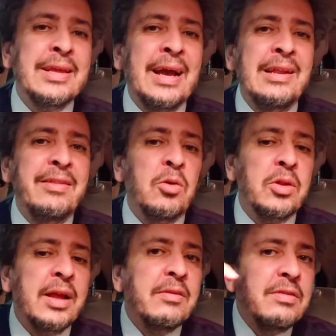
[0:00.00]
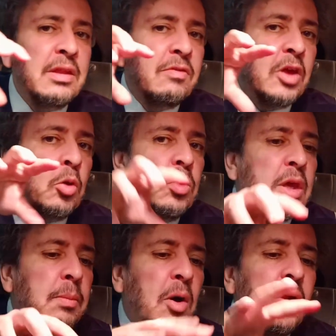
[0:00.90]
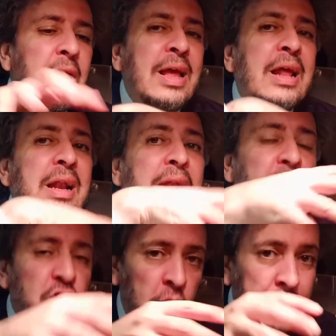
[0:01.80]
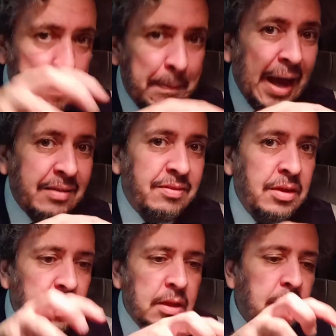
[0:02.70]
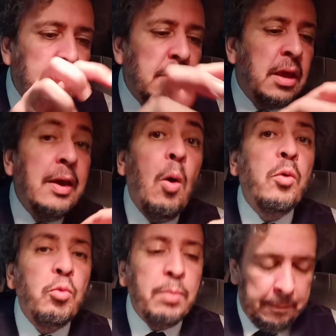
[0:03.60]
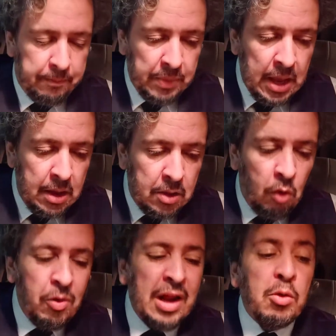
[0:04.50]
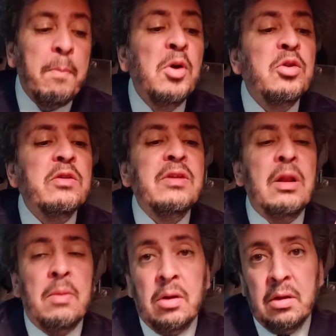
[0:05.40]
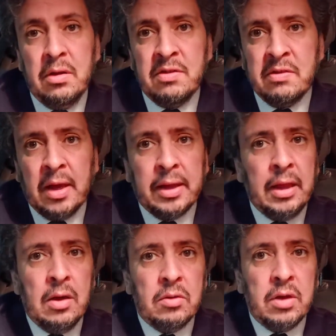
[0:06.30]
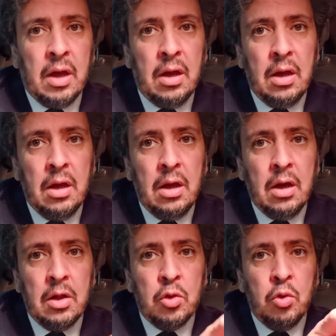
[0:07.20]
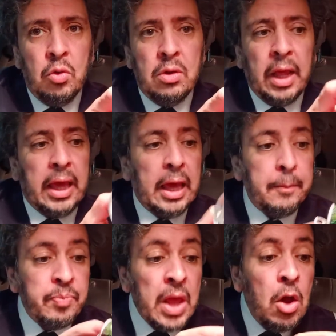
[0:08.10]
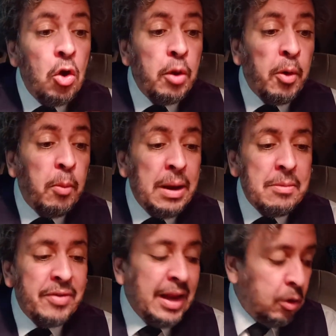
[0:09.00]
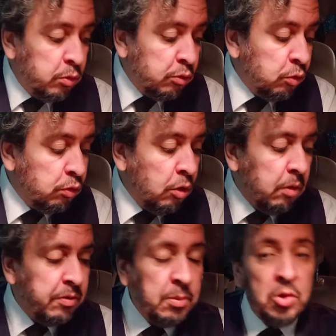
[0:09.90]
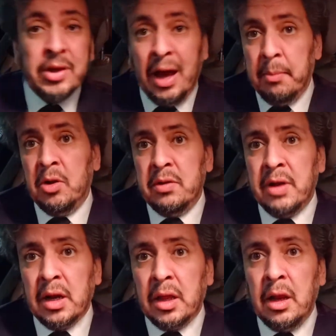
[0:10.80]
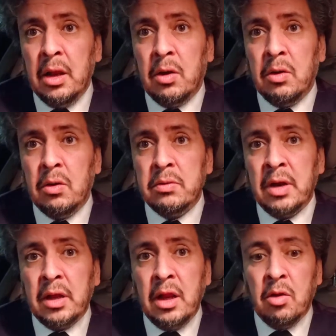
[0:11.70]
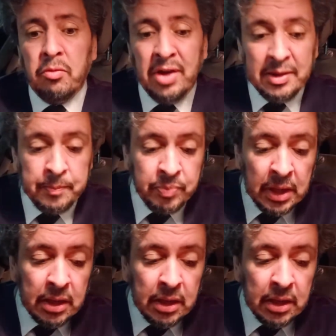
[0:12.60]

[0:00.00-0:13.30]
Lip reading: only referring to the chamber, the part that is occupied. So there you go. So potentially that's what he's describing. The problem with carbon fiber construction, the way he's doing it, is that it's very difficult to inspect,